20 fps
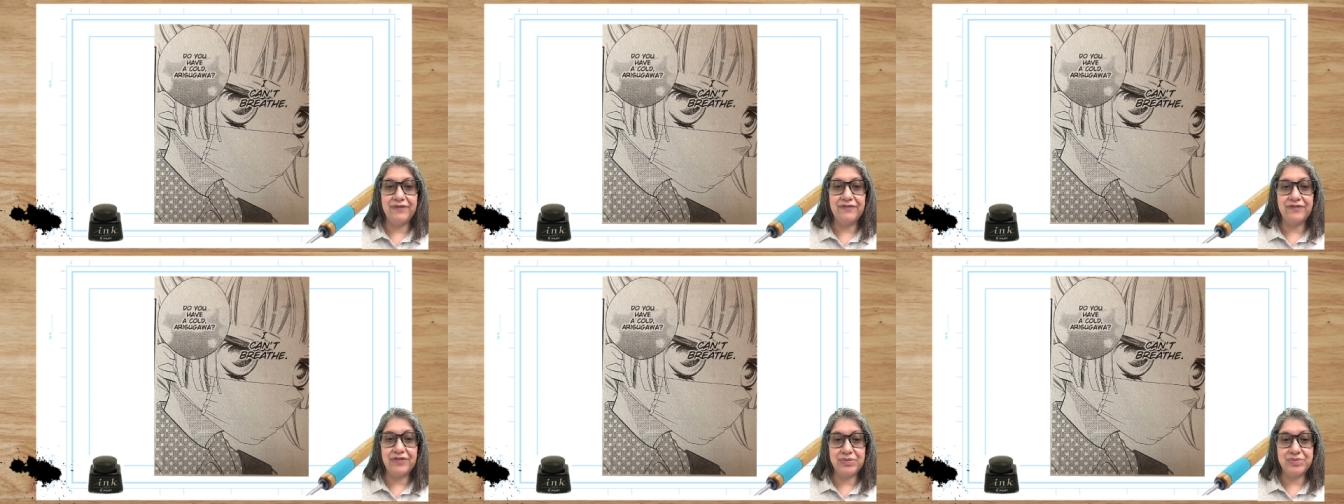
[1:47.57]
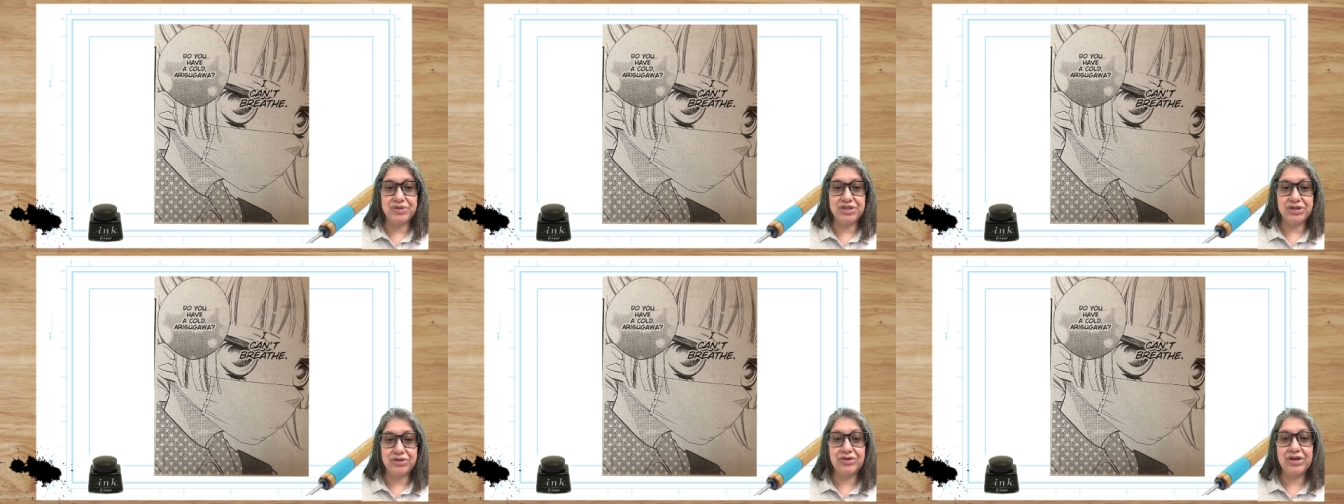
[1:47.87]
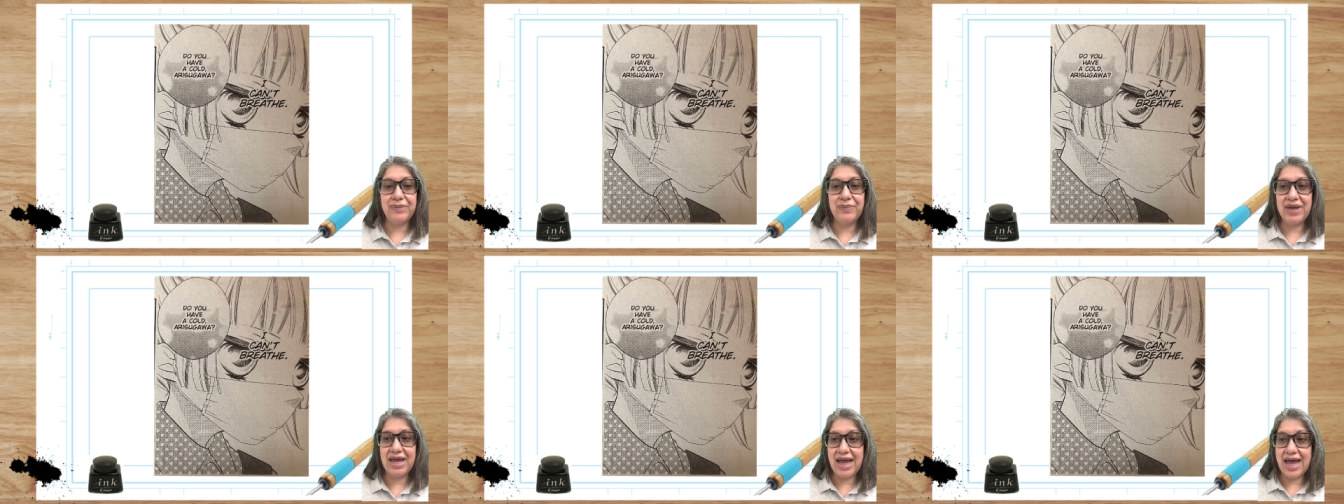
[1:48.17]
from
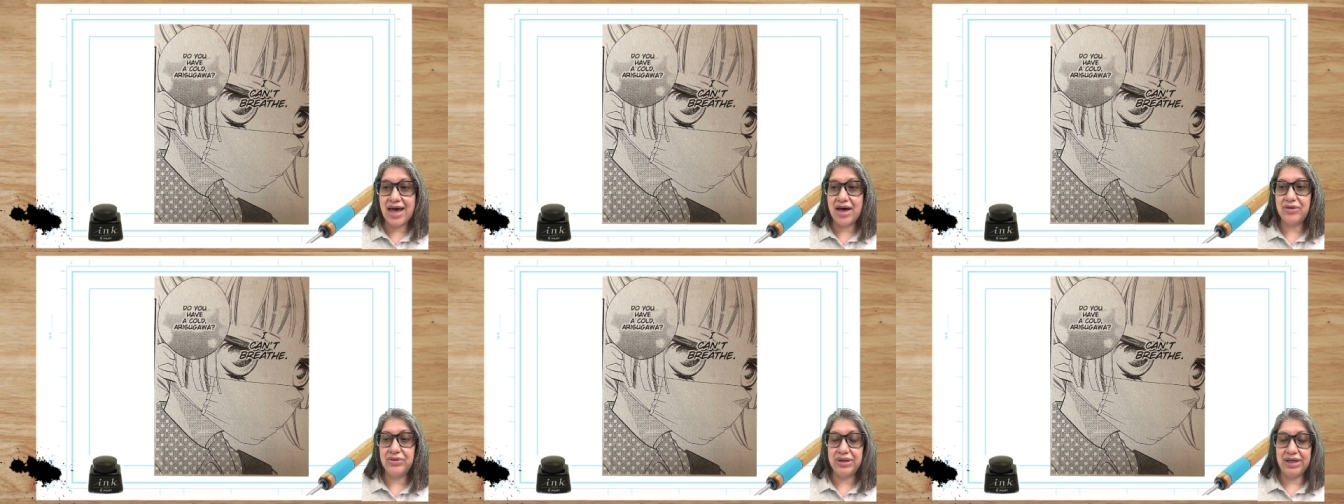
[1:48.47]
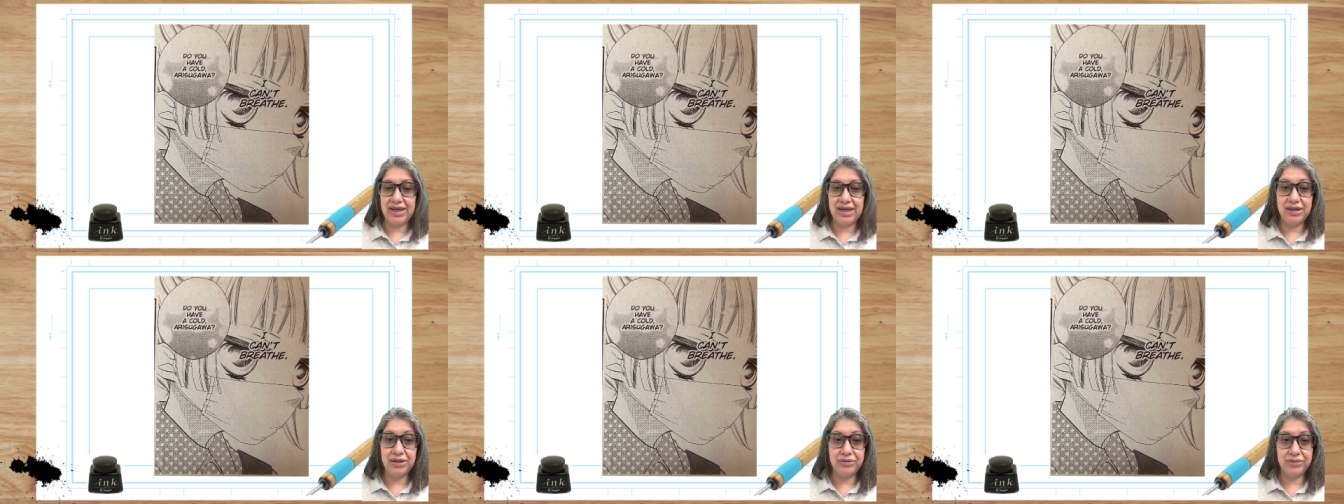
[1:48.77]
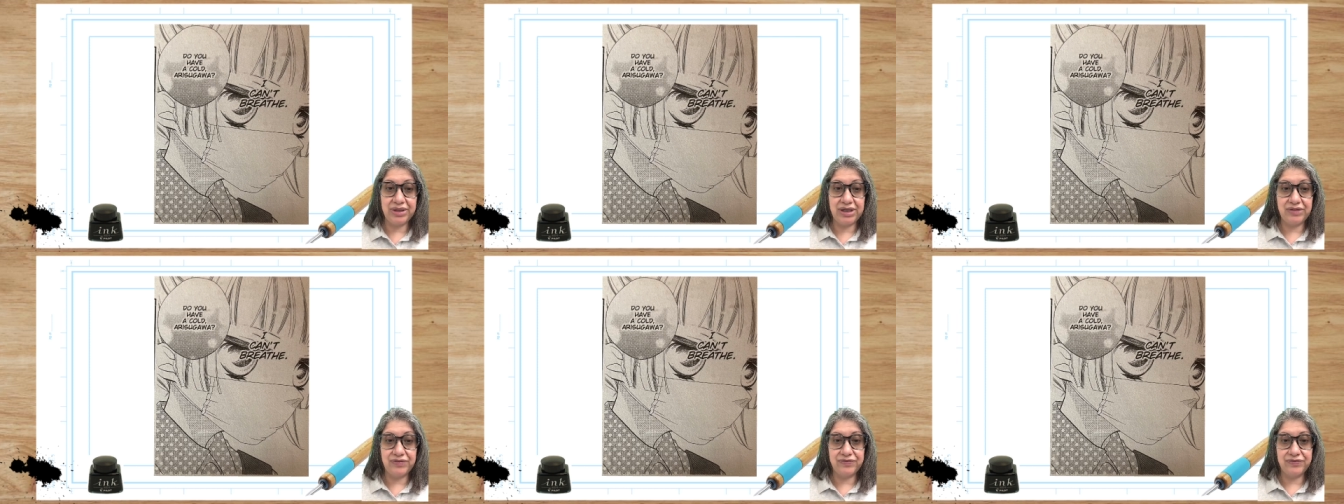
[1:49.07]
screaming out in
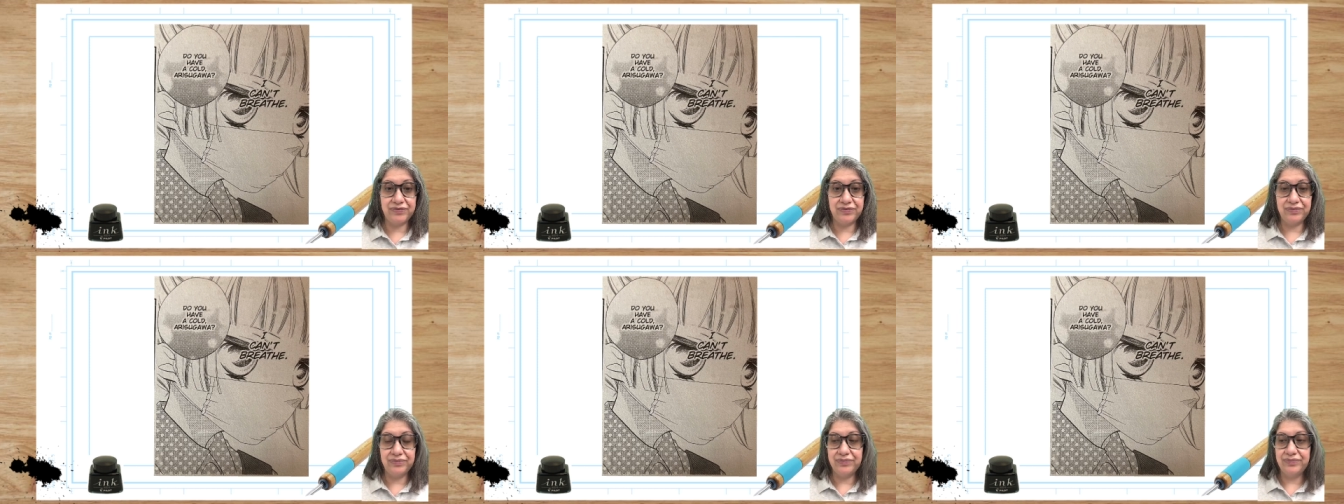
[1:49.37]
grief.